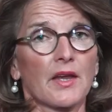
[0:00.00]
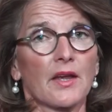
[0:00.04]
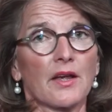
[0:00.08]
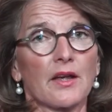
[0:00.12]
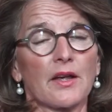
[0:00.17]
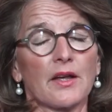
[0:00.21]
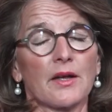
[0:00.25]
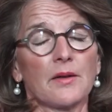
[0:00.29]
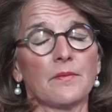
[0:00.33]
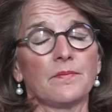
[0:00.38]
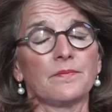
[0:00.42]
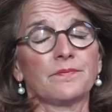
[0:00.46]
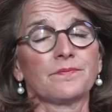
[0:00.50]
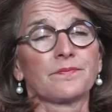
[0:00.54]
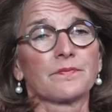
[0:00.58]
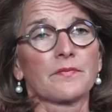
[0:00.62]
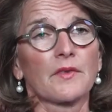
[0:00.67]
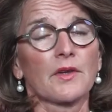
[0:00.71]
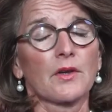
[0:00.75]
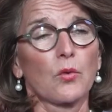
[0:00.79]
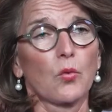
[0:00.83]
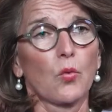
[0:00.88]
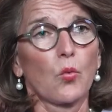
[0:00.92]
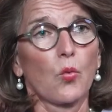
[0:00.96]

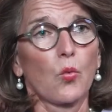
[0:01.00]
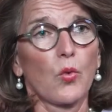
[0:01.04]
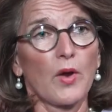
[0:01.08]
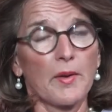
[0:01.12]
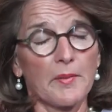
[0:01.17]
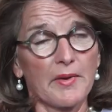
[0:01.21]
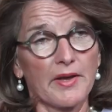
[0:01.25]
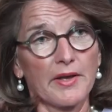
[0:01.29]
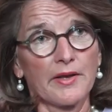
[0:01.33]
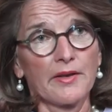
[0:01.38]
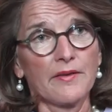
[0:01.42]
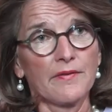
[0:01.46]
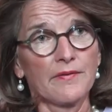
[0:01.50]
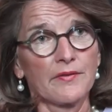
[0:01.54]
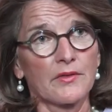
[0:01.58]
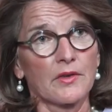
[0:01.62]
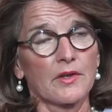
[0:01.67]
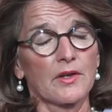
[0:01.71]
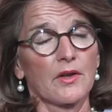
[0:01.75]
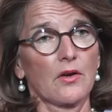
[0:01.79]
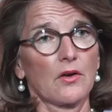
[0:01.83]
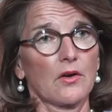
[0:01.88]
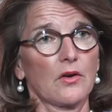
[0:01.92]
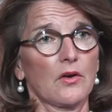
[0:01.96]
Um, women
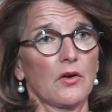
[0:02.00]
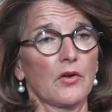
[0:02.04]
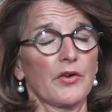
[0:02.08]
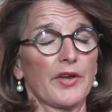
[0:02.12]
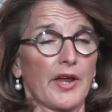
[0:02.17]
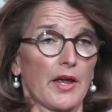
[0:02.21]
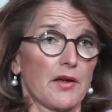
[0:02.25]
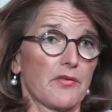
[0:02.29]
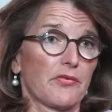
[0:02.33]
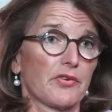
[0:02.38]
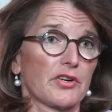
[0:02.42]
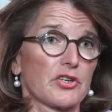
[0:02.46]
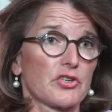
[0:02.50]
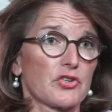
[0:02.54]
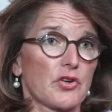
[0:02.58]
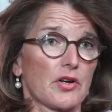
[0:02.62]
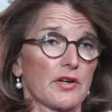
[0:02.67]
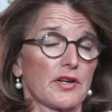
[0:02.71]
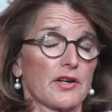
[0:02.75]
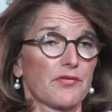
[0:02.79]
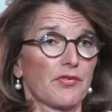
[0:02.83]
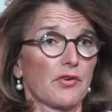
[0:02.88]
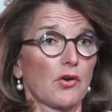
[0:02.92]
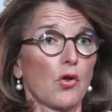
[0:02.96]
on average
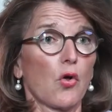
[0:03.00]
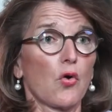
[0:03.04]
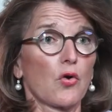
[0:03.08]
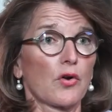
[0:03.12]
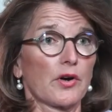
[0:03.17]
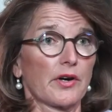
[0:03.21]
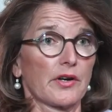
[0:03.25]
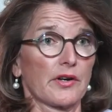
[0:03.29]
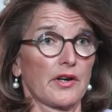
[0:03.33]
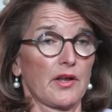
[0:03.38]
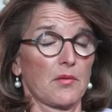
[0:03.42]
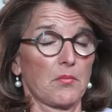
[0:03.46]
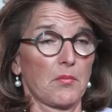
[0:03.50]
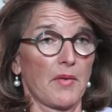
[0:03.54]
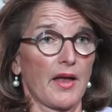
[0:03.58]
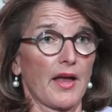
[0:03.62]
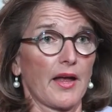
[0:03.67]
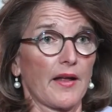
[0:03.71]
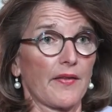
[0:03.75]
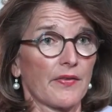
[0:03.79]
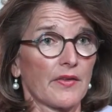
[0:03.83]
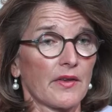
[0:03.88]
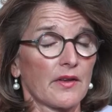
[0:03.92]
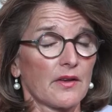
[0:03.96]
live longer than
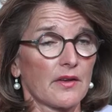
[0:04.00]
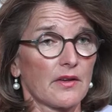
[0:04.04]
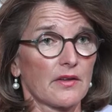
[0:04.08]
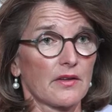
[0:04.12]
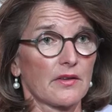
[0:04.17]
men.